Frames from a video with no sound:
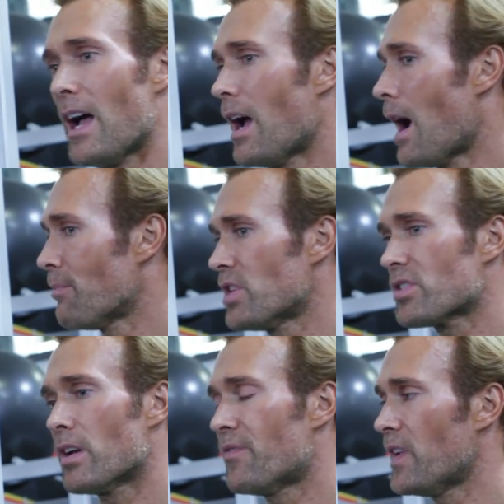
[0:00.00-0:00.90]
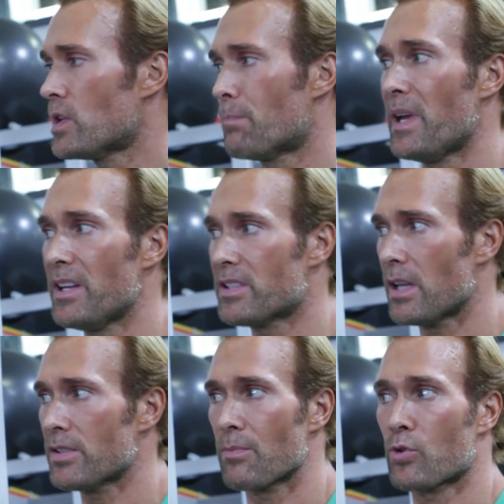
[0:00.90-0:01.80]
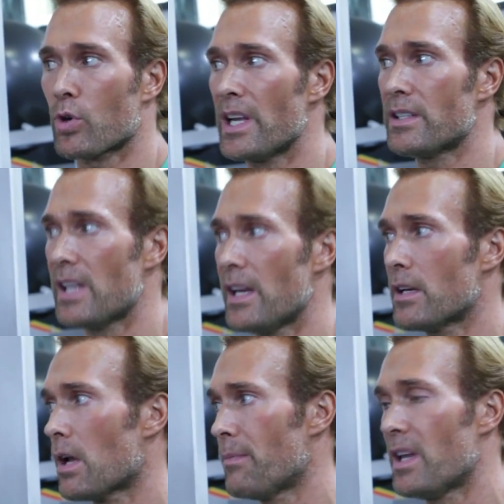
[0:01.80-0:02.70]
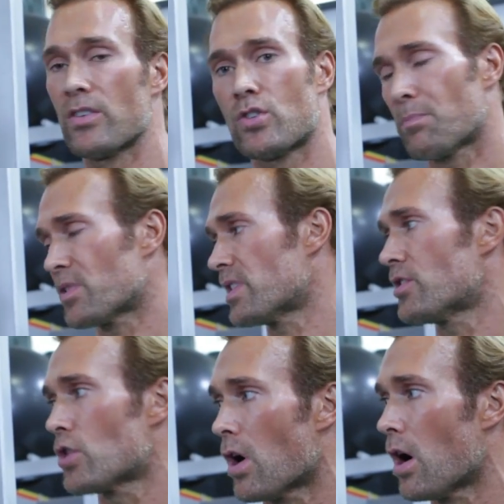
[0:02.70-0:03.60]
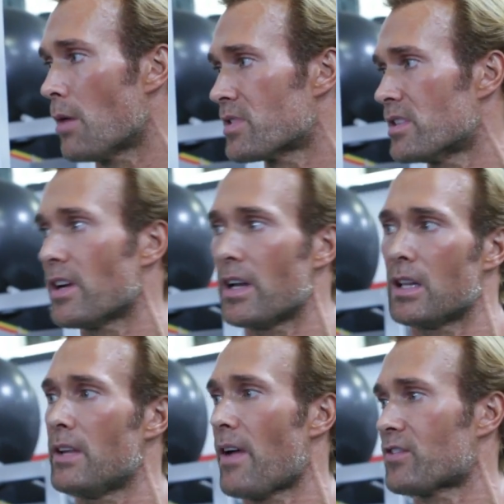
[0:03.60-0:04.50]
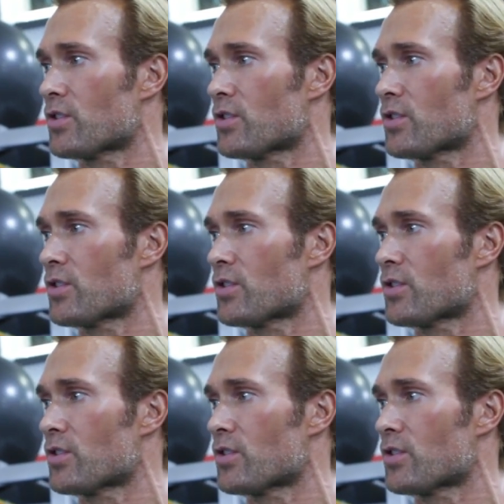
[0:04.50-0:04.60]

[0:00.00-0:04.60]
I'm just gonna feed you pizza, some creatine, come in and superset your arms and tell you to leave after